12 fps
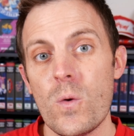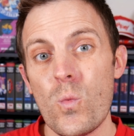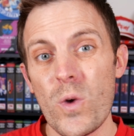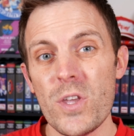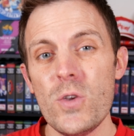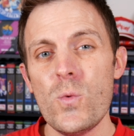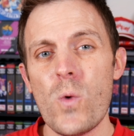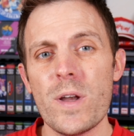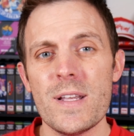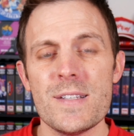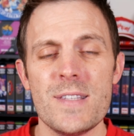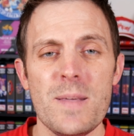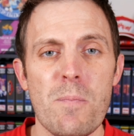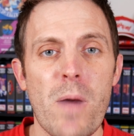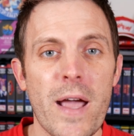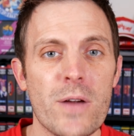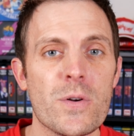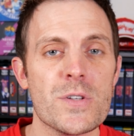What you want is the
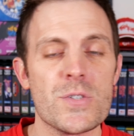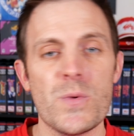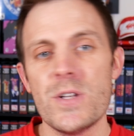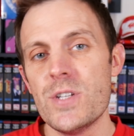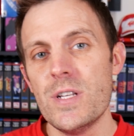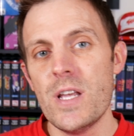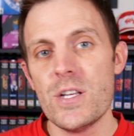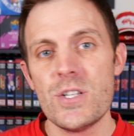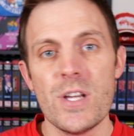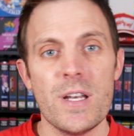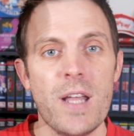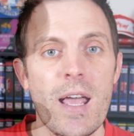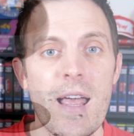micro switch edition